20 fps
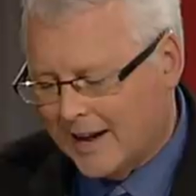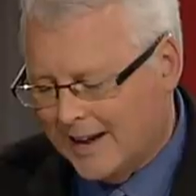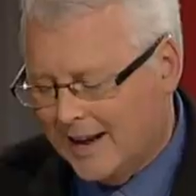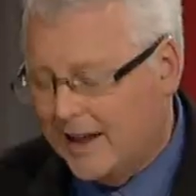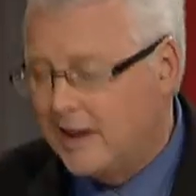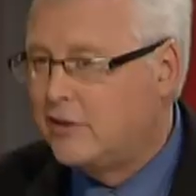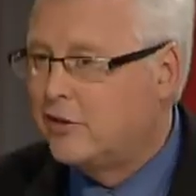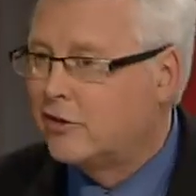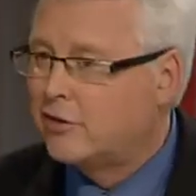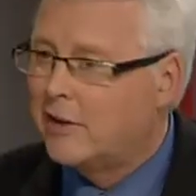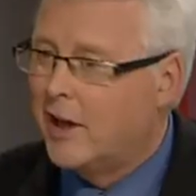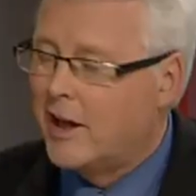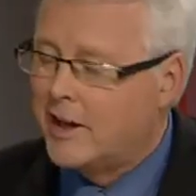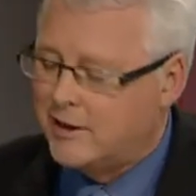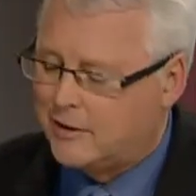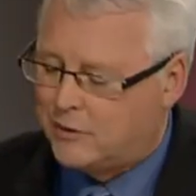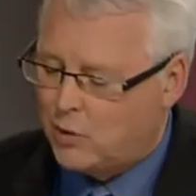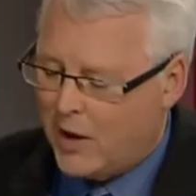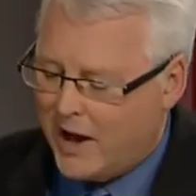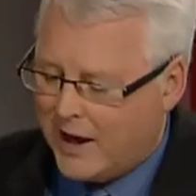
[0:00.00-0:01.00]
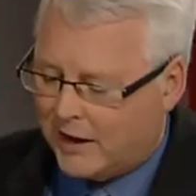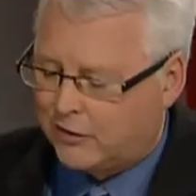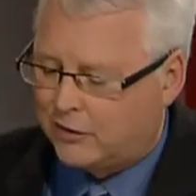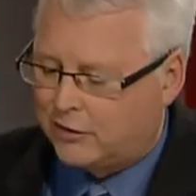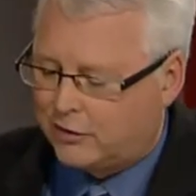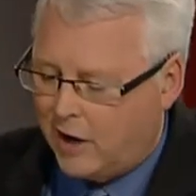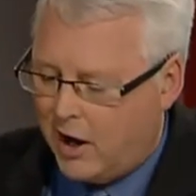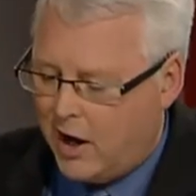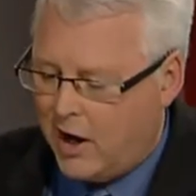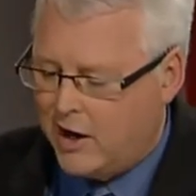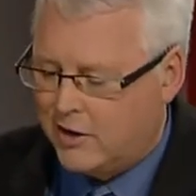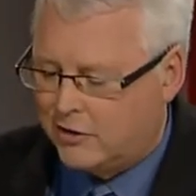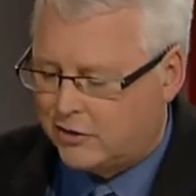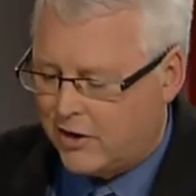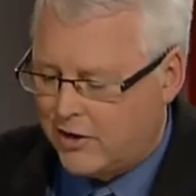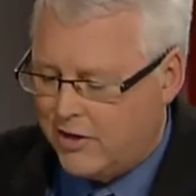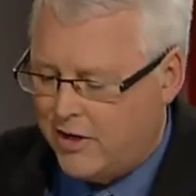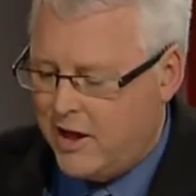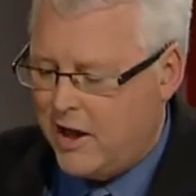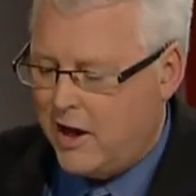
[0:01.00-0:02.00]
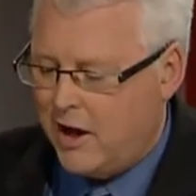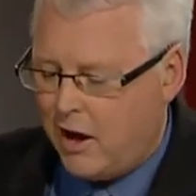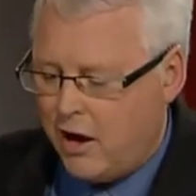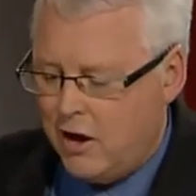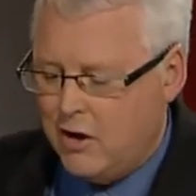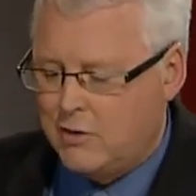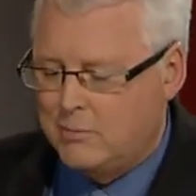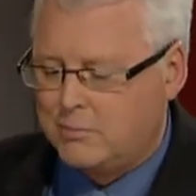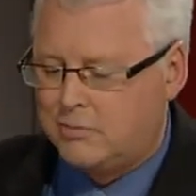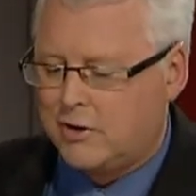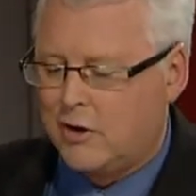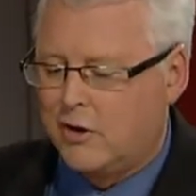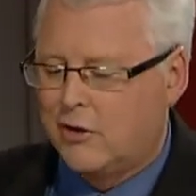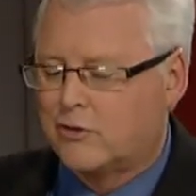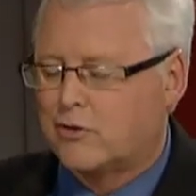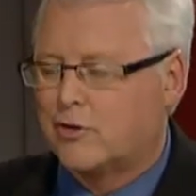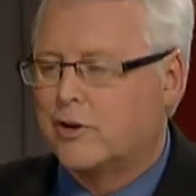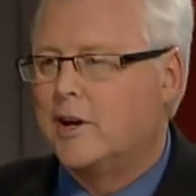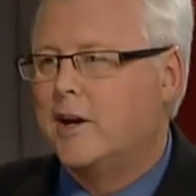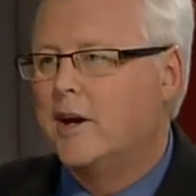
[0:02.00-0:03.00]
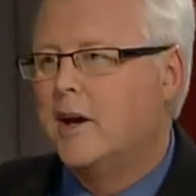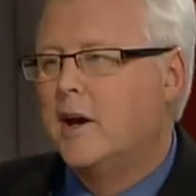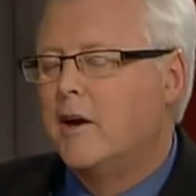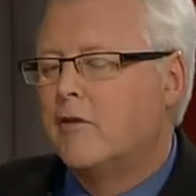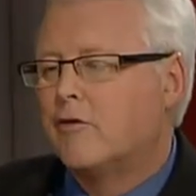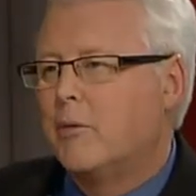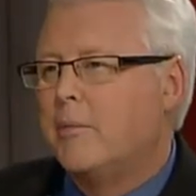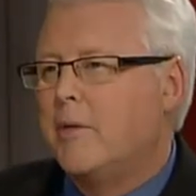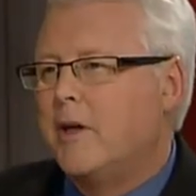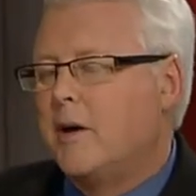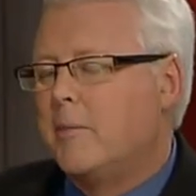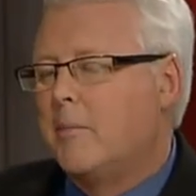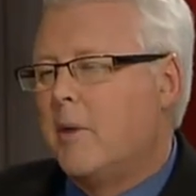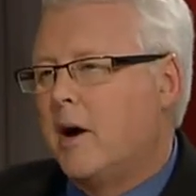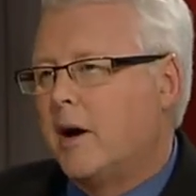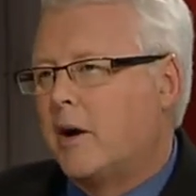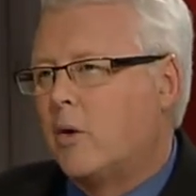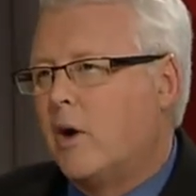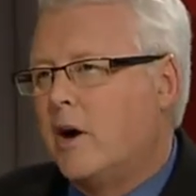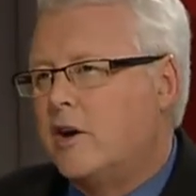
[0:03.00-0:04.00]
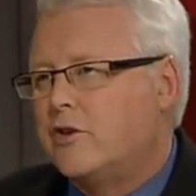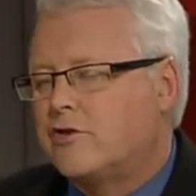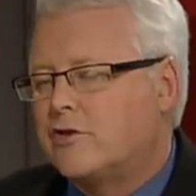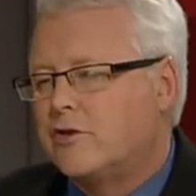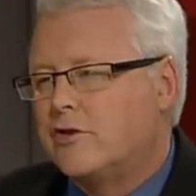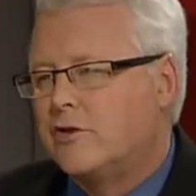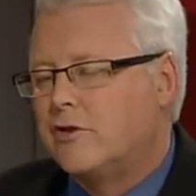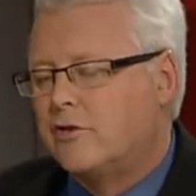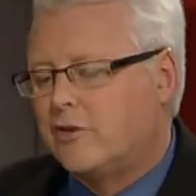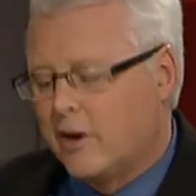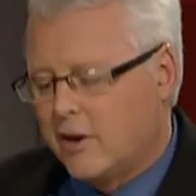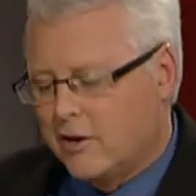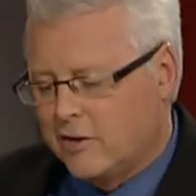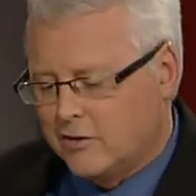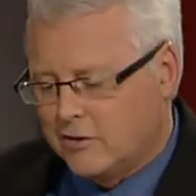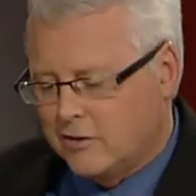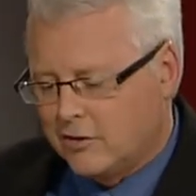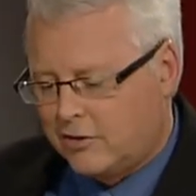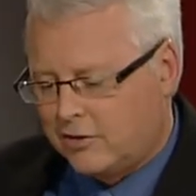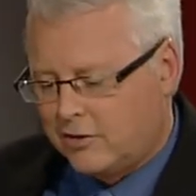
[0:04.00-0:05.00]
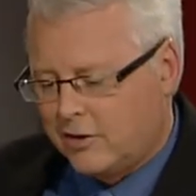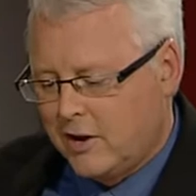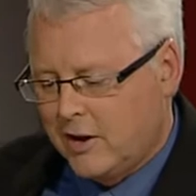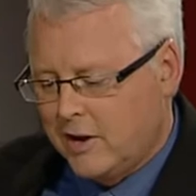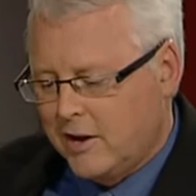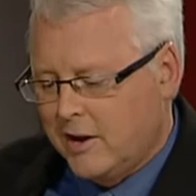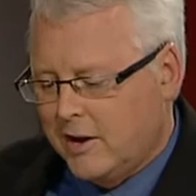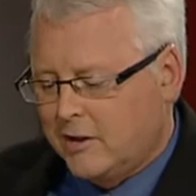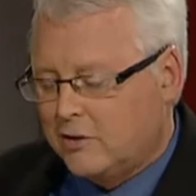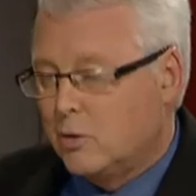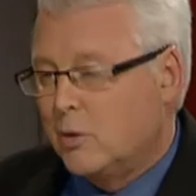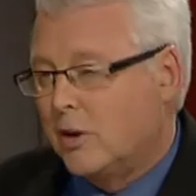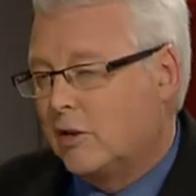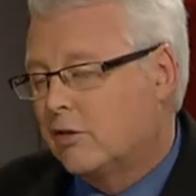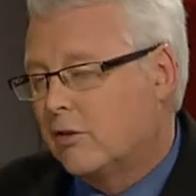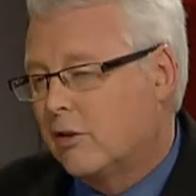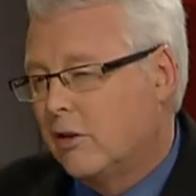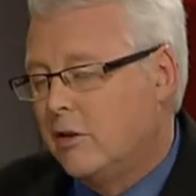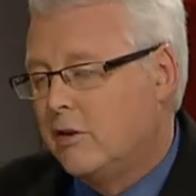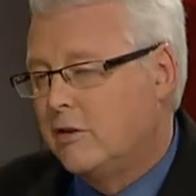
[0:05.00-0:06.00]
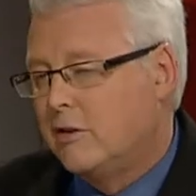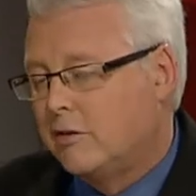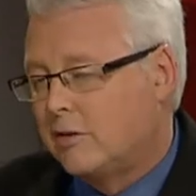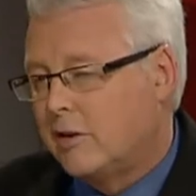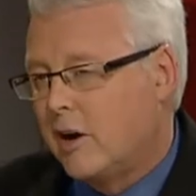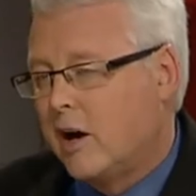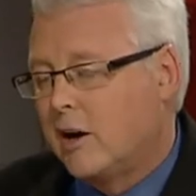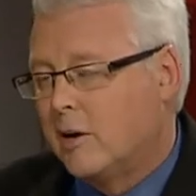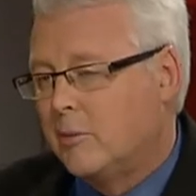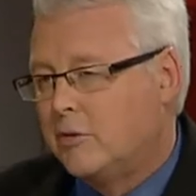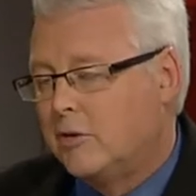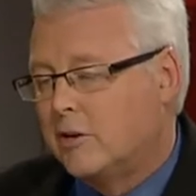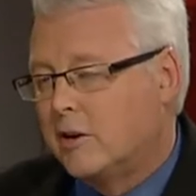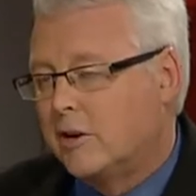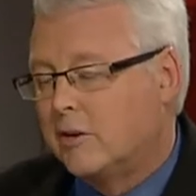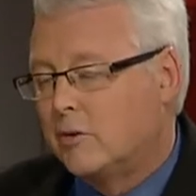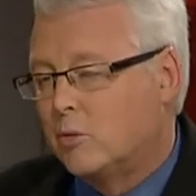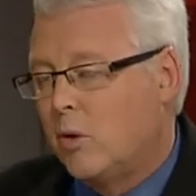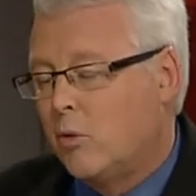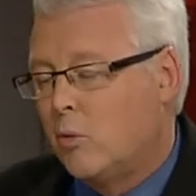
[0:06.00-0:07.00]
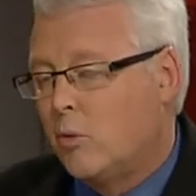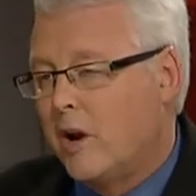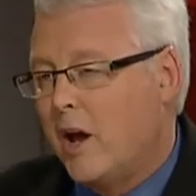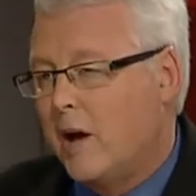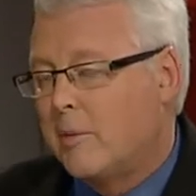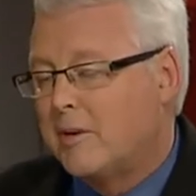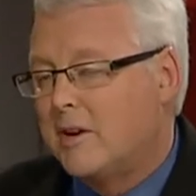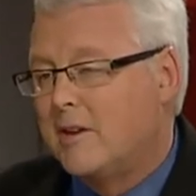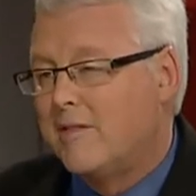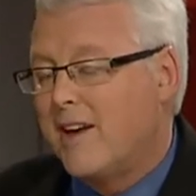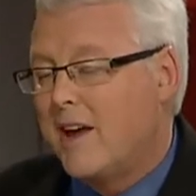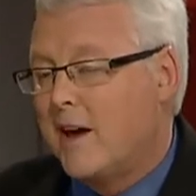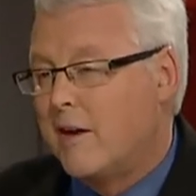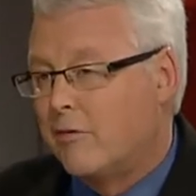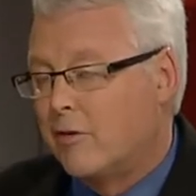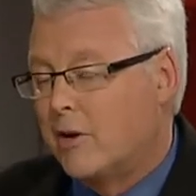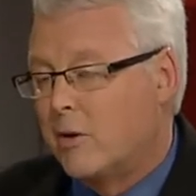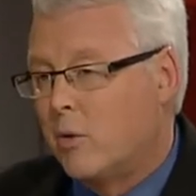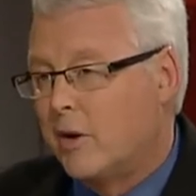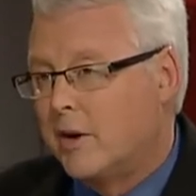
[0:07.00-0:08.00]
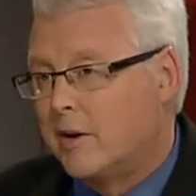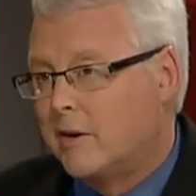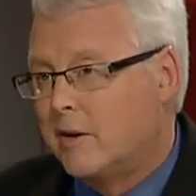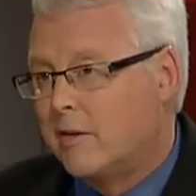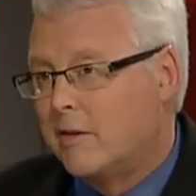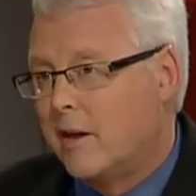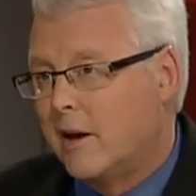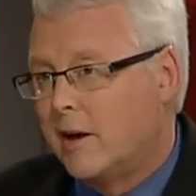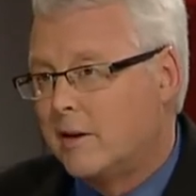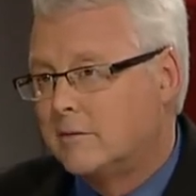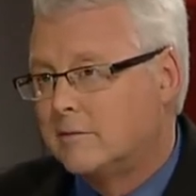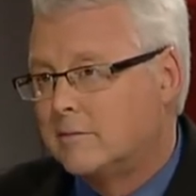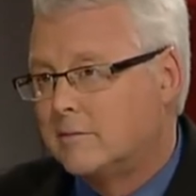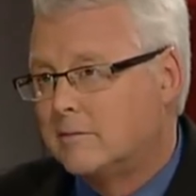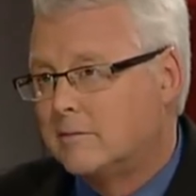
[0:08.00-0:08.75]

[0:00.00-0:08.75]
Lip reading: legislated to excise their home territory from their migration zones to exclude asylum seekers? What would happen if everyone did that?